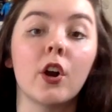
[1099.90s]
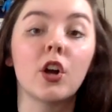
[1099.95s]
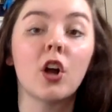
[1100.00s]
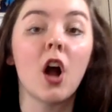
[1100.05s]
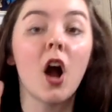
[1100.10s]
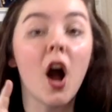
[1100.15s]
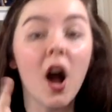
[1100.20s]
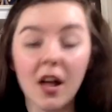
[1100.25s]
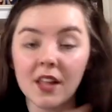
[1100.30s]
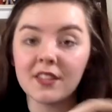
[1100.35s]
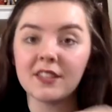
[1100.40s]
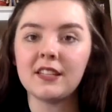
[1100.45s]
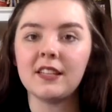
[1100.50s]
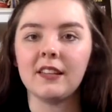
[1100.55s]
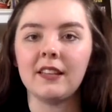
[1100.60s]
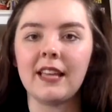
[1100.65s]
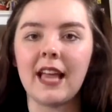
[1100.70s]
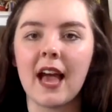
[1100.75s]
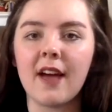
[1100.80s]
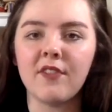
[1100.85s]
are
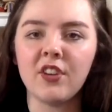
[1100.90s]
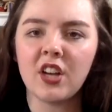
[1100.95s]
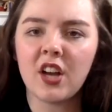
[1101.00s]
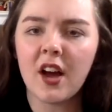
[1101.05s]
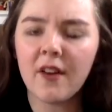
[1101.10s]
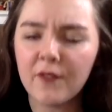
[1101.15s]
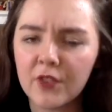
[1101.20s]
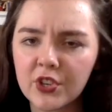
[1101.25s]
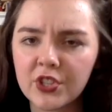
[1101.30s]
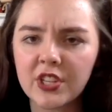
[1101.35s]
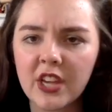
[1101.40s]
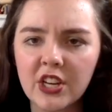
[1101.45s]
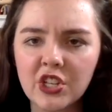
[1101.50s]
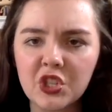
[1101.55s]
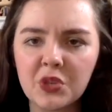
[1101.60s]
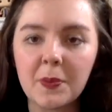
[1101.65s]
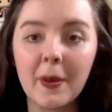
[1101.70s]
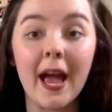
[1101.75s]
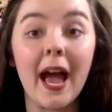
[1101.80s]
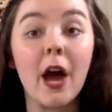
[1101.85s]
constantly having
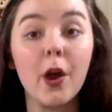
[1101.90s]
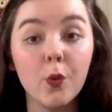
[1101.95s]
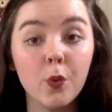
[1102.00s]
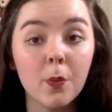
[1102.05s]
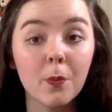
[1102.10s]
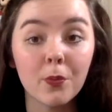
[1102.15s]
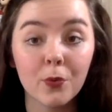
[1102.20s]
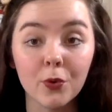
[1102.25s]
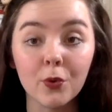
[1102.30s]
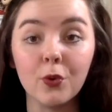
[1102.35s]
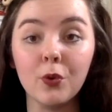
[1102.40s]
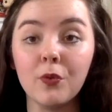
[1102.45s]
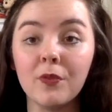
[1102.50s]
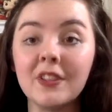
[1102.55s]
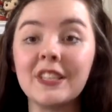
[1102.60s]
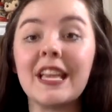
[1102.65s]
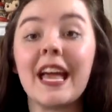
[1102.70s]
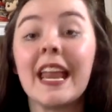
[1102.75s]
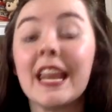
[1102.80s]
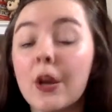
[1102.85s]
conversations about how to
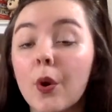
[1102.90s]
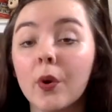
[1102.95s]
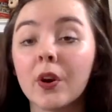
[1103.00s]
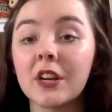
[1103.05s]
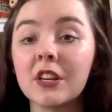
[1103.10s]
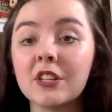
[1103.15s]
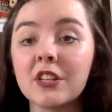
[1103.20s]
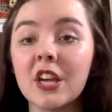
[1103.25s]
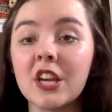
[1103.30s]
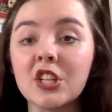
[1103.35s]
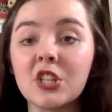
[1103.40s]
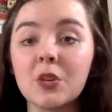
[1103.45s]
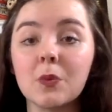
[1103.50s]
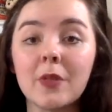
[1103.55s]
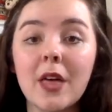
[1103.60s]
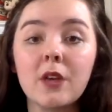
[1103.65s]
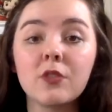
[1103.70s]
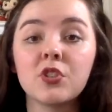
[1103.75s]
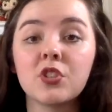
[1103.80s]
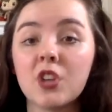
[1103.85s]
improve, as any
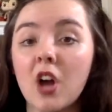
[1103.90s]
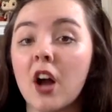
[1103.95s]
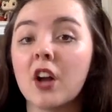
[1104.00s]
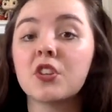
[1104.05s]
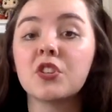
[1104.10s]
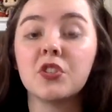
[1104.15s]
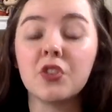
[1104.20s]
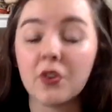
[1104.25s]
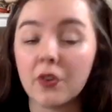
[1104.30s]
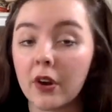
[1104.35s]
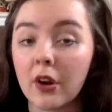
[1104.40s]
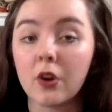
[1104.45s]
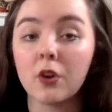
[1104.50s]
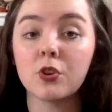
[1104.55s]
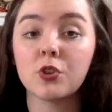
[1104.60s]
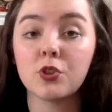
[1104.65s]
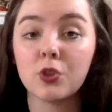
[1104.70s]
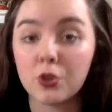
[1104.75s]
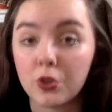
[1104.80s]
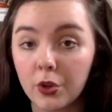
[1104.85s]
organization without socks in their
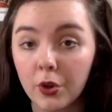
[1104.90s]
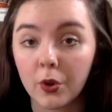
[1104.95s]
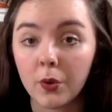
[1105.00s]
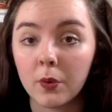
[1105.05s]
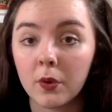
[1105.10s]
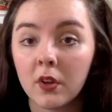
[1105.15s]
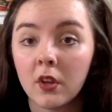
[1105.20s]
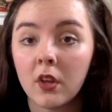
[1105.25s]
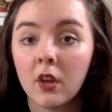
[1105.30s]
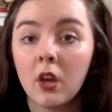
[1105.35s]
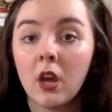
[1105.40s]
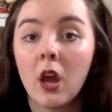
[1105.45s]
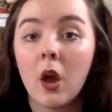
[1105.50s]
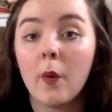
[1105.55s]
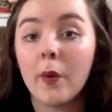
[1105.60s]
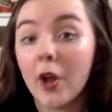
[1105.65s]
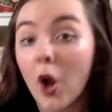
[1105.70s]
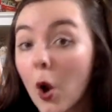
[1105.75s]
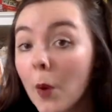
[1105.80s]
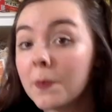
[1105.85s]
ears should do.
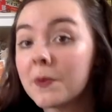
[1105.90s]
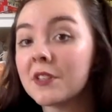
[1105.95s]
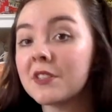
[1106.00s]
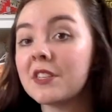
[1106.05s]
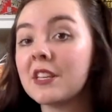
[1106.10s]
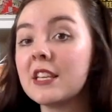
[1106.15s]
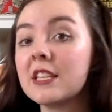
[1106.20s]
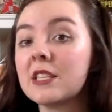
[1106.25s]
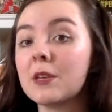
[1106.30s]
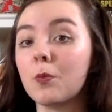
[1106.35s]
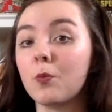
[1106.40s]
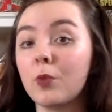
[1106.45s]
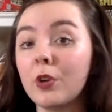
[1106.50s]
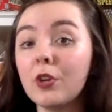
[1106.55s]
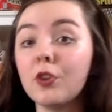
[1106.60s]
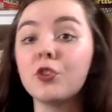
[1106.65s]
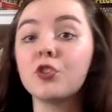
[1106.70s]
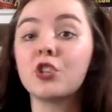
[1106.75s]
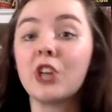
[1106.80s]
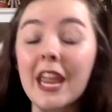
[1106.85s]
We hope to see some
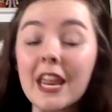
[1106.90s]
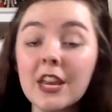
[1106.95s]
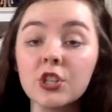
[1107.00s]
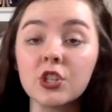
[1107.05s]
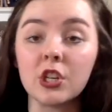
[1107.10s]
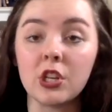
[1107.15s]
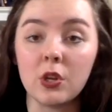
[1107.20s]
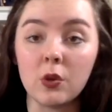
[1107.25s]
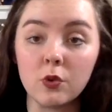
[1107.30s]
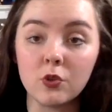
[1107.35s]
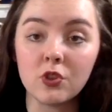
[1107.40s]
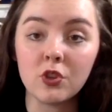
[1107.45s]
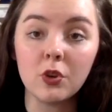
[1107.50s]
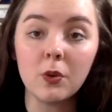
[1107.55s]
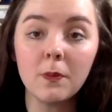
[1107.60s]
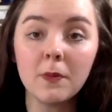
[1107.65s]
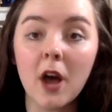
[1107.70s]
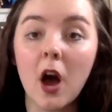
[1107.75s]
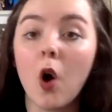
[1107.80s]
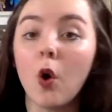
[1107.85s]
real change at
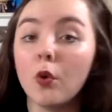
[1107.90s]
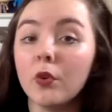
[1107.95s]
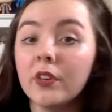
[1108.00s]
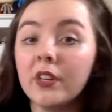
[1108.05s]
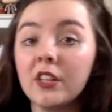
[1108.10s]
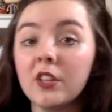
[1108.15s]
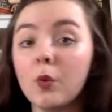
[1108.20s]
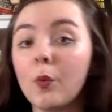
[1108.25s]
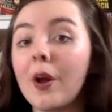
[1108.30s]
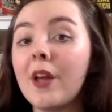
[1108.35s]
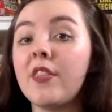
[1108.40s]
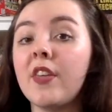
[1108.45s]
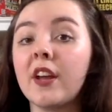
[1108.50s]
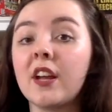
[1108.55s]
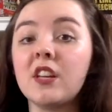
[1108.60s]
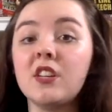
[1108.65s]
YouTube, not only in the way they